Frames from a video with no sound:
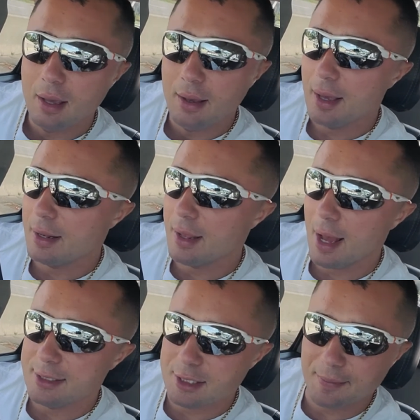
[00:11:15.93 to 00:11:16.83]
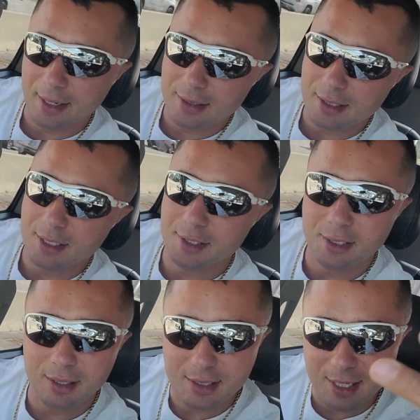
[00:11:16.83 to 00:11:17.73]
And yeah, just make a
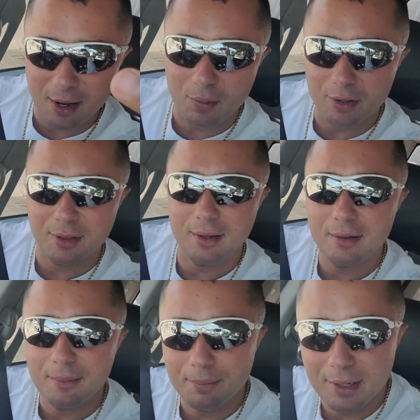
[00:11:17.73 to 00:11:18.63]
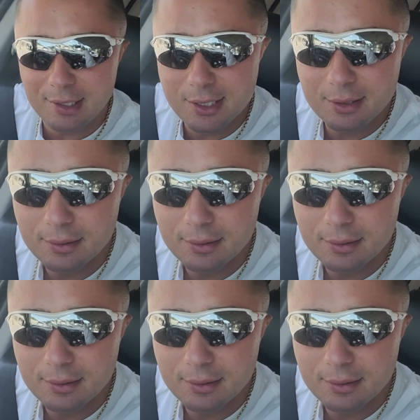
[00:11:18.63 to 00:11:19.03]
decision and stay with it. Peace.